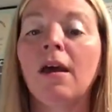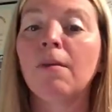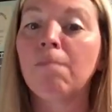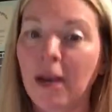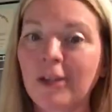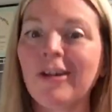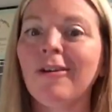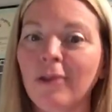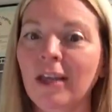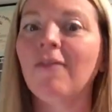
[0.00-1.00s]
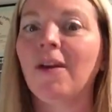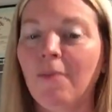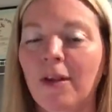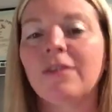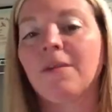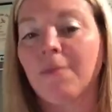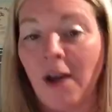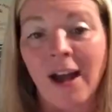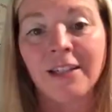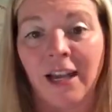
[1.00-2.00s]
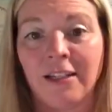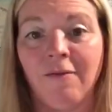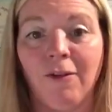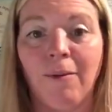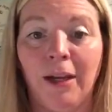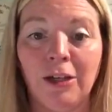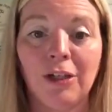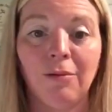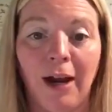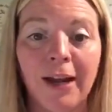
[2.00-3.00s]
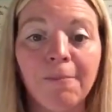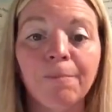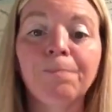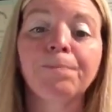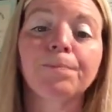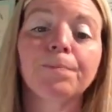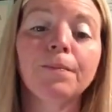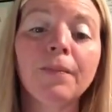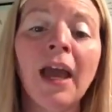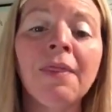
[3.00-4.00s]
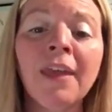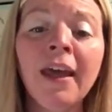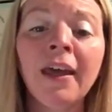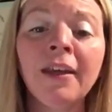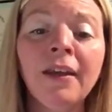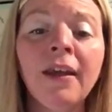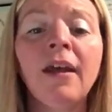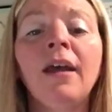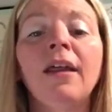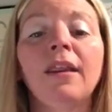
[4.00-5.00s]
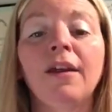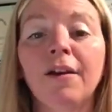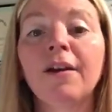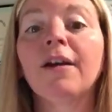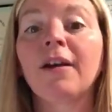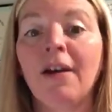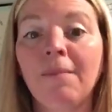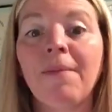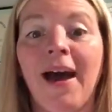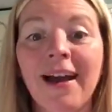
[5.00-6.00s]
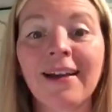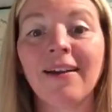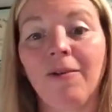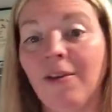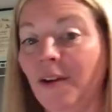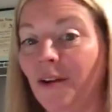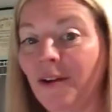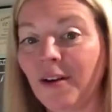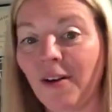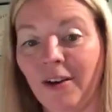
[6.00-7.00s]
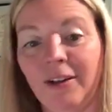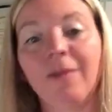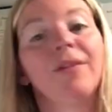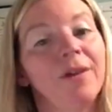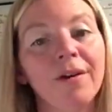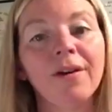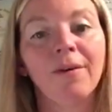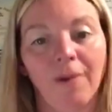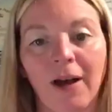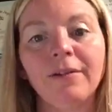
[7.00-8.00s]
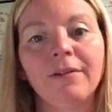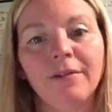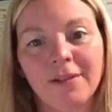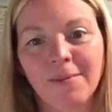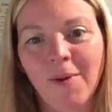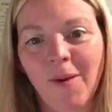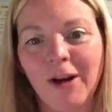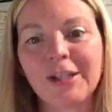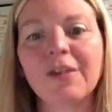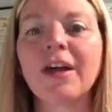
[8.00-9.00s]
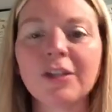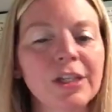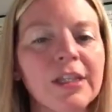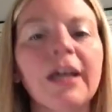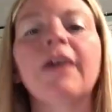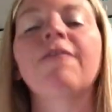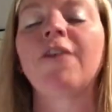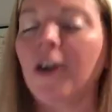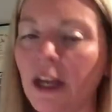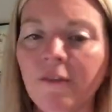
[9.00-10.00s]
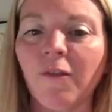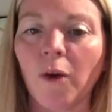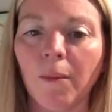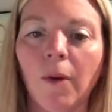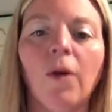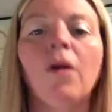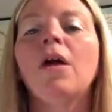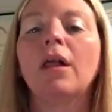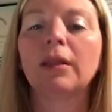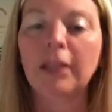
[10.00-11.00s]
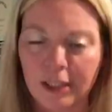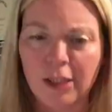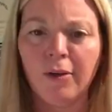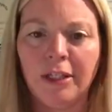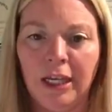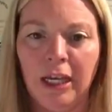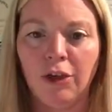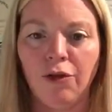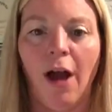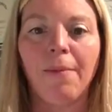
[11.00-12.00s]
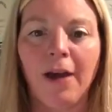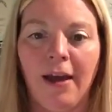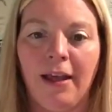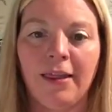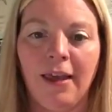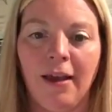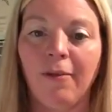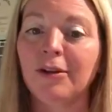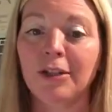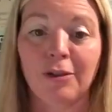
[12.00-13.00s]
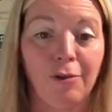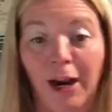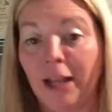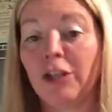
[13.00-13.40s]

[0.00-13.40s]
Make sure you leave them with some contact information, right? And then they're going to come back, or they're going to call you, and they're going to want some more. So that's just like a very informal, let's do a tea drop kind of thing, which is great.